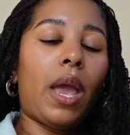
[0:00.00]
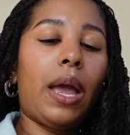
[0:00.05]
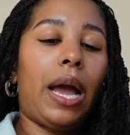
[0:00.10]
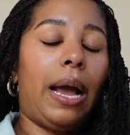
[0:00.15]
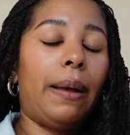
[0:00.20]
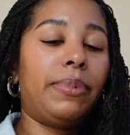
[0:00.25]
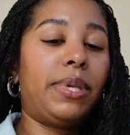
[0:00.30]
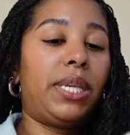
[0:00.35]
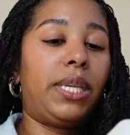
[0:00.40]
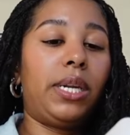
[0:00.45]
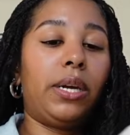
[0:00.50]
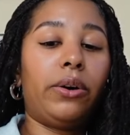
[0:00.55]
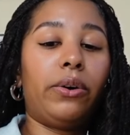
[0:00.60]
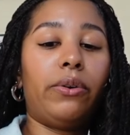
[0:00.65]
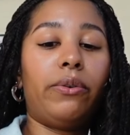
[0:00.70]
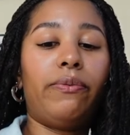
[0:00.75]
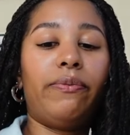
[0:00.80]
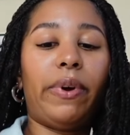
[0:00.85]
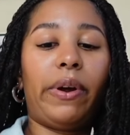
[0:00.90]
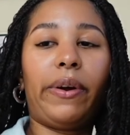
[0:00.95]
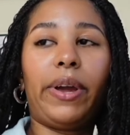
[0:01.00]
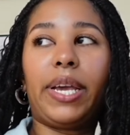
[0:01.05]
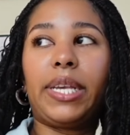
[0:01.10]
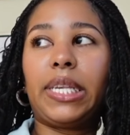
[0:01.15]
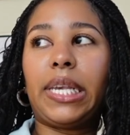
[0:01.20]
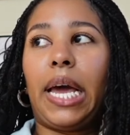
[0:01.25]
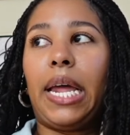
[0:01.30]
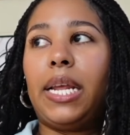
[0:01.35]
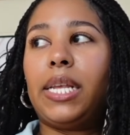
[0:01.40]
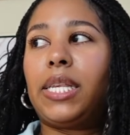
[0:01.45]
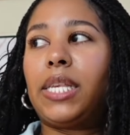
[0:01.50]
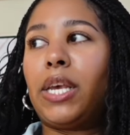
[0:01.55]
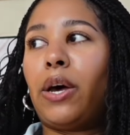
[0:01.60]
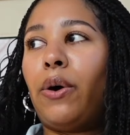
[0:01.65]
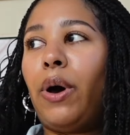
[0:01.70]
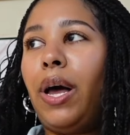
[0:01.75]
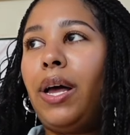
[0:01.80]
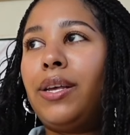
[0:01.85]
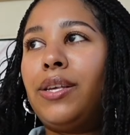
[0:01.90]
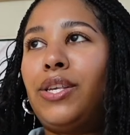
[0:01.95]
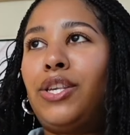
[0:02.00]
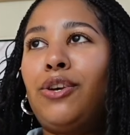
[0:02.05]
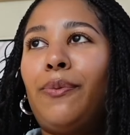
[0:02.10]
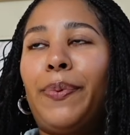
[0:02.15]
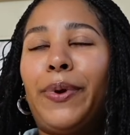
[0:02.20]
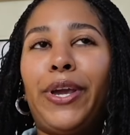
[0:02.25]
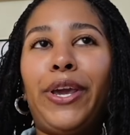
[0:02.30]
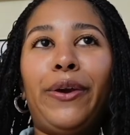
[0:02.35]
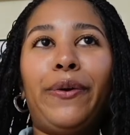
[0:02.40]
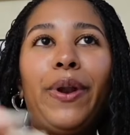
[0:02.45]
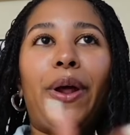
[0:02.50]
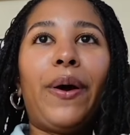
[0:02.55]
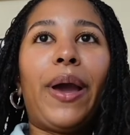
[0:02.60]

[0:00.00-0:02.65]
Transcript: I'm still very excited. So super cute.